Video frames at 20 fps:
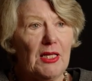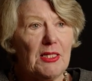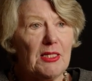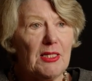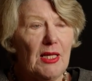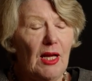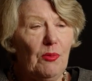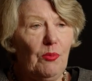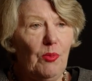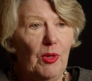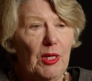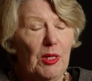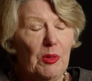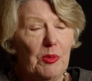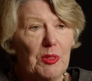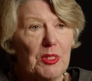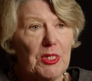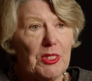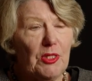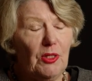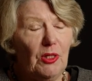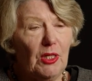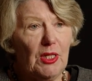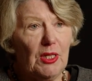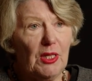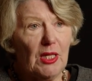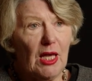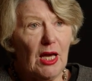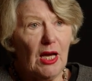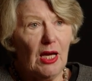our uh, son, when he was still
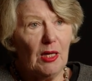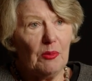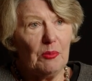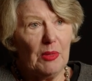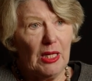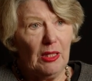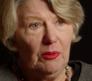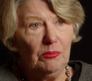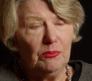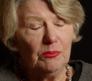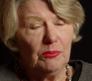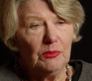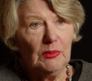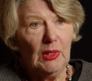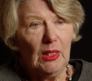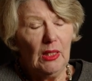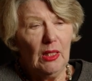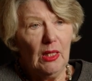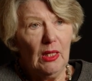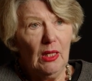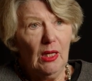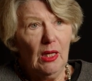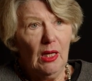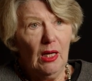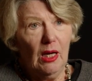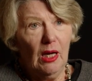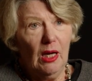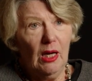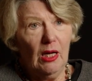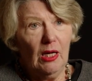in the army,
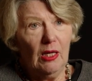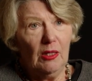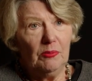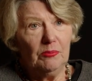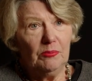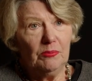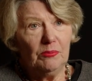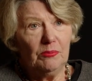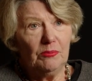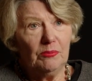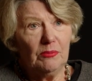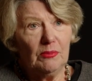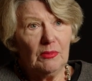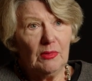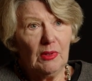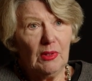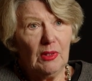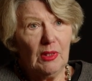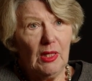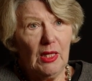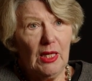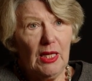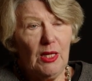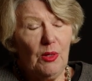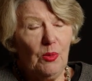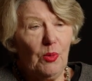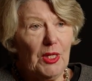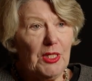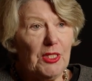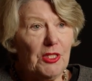um,
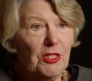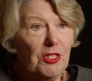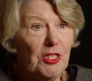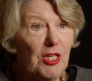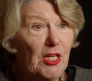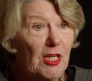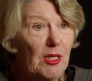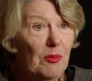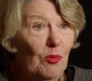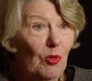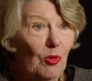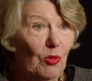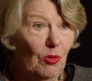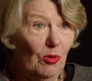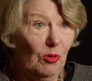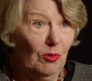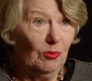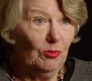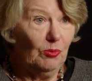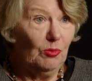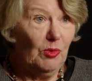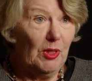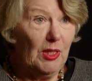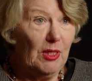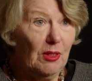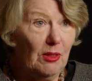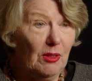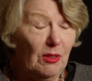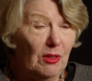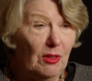he went to Timor
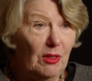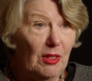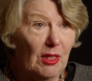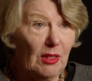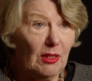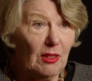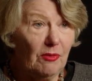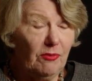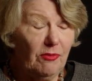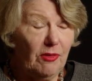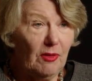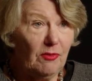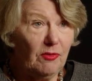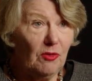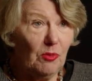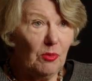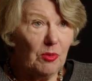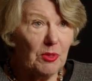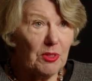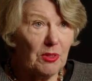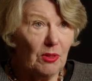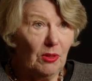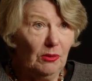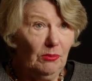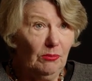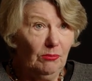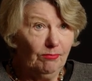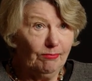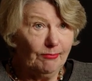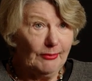when that kerfuffle was
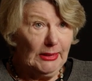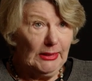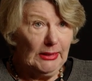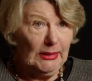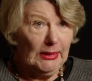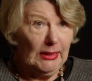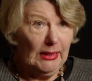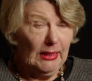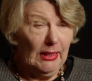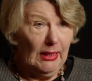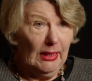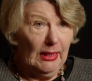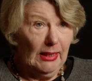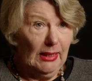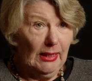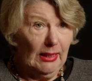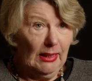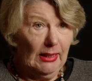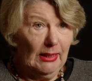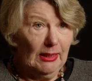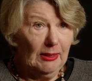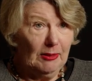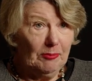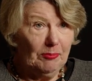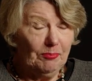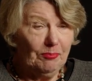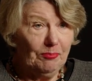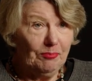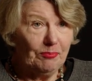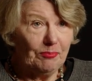on.
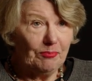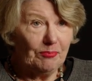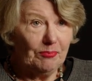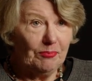Um,